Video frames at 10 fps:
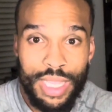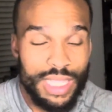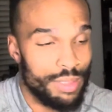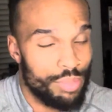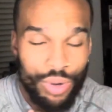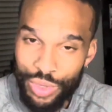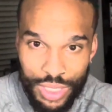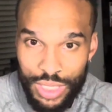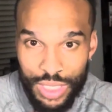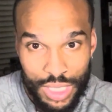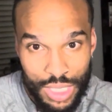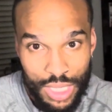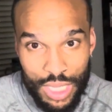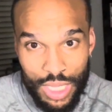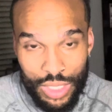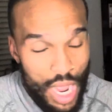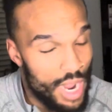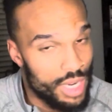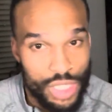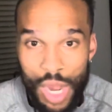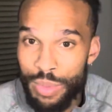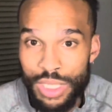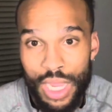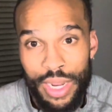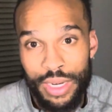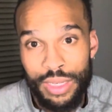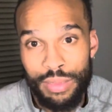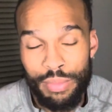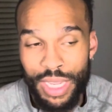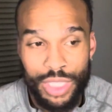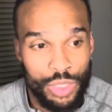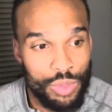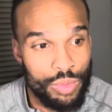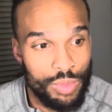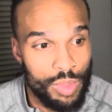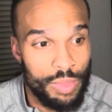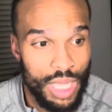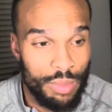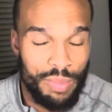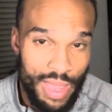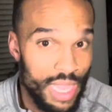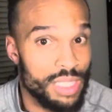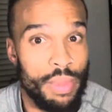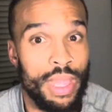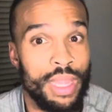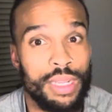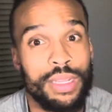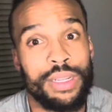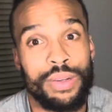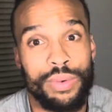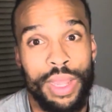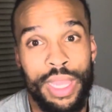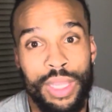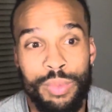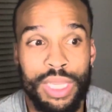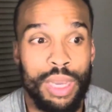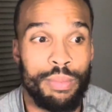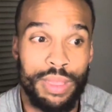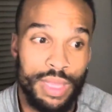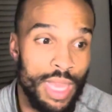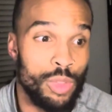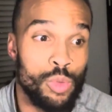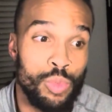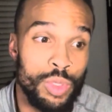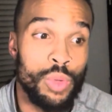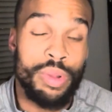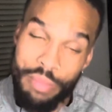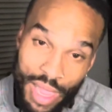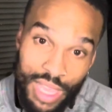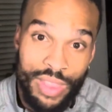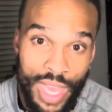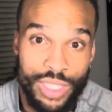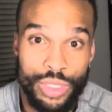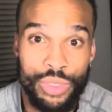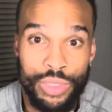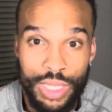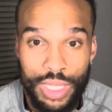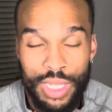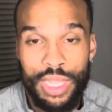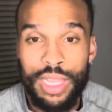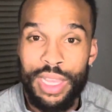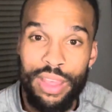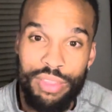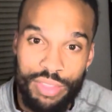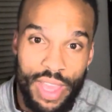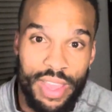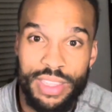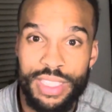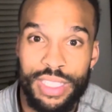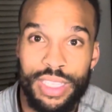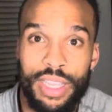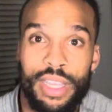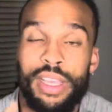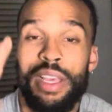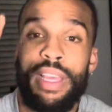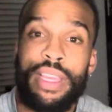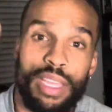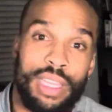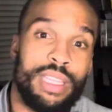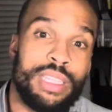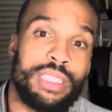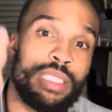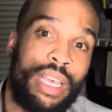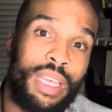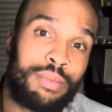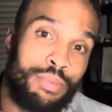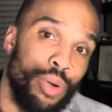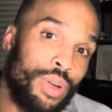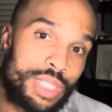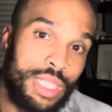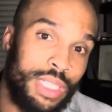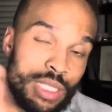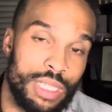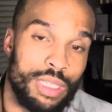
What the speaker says: It's important. Iron sharpens iron, makes you become a man's man, right? You become that, you remain that dude, and that is important.